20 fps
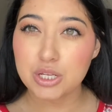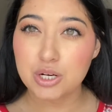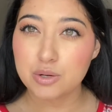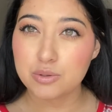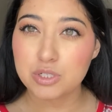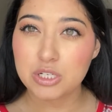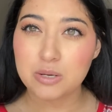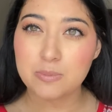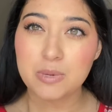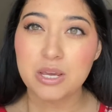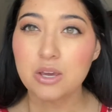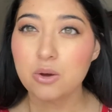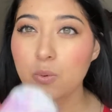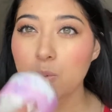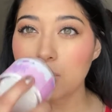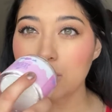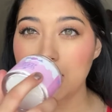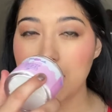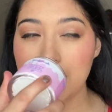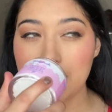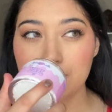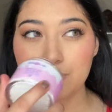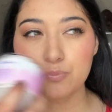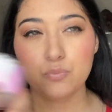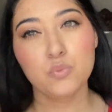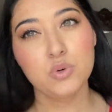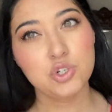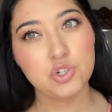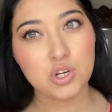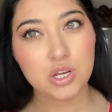dough to me or like,
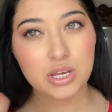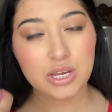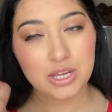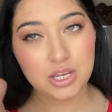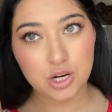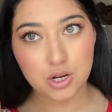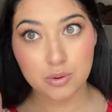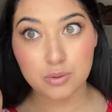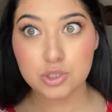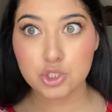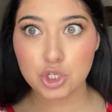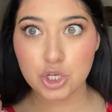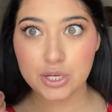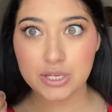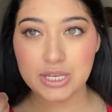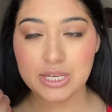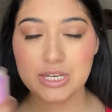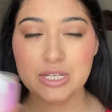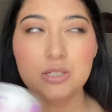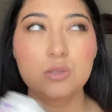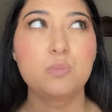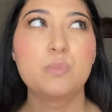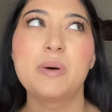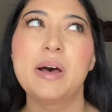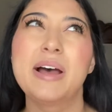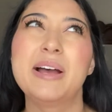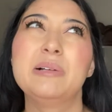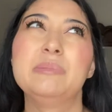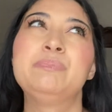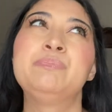which, you know, it's cookies,
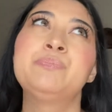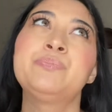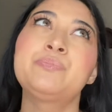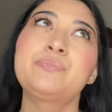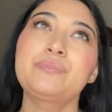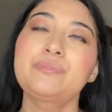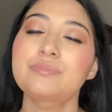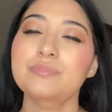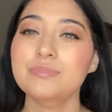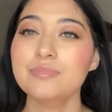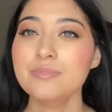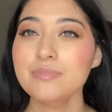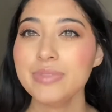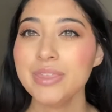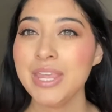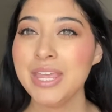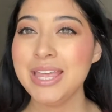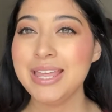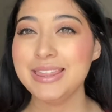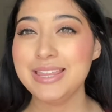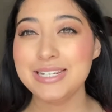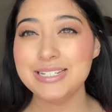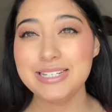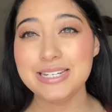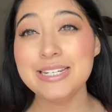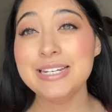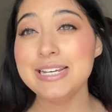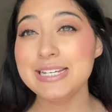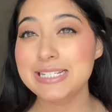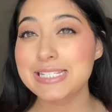but they
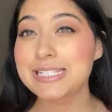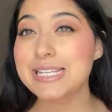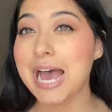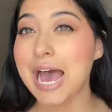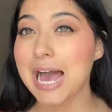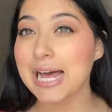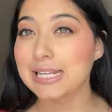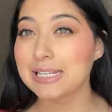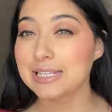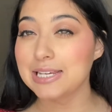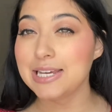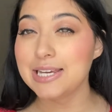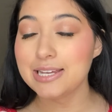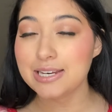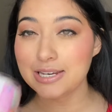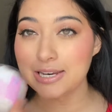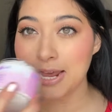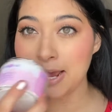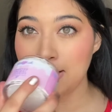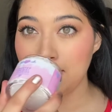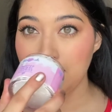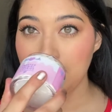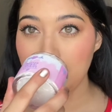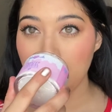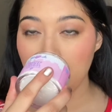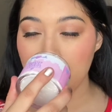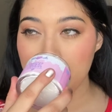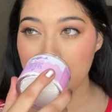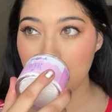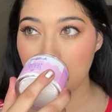didn't exactly nail it,
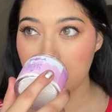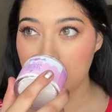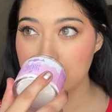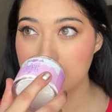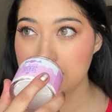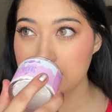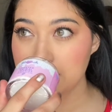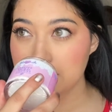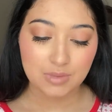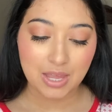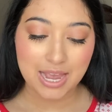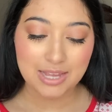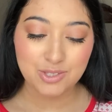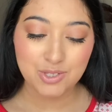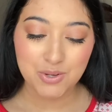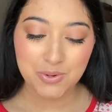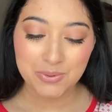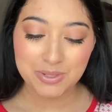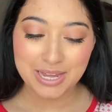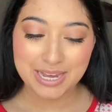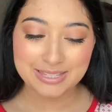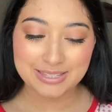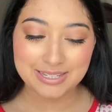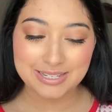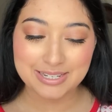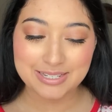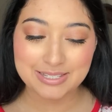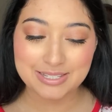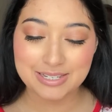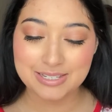I'll be honest. I do like the
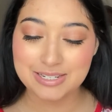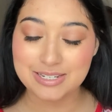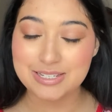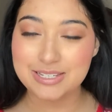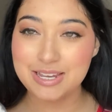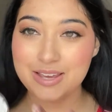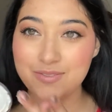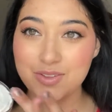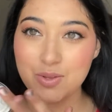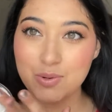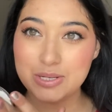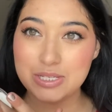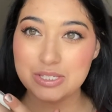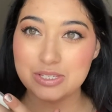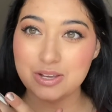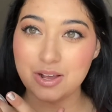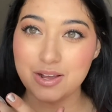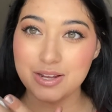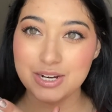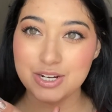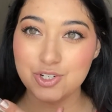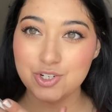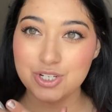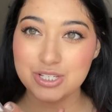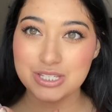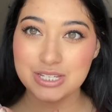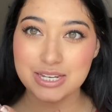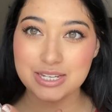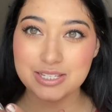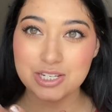consistency, even though it's solid, it's
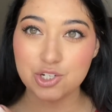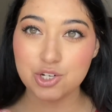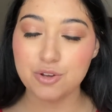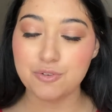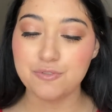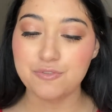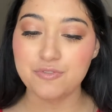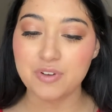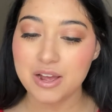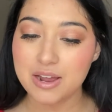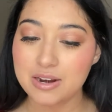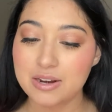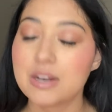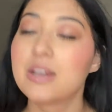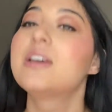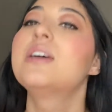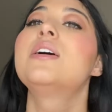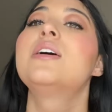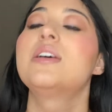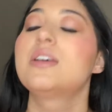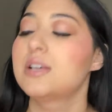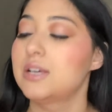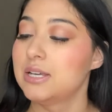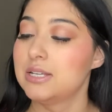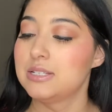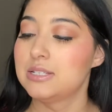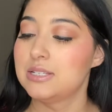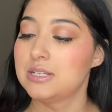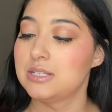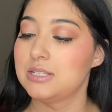just like such a fun
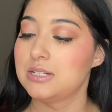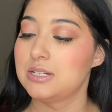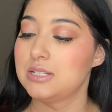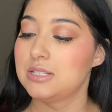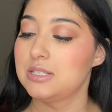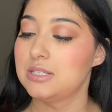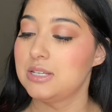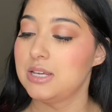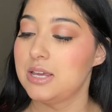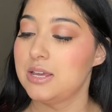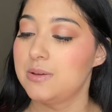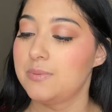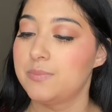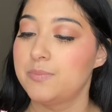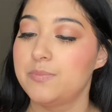consistency.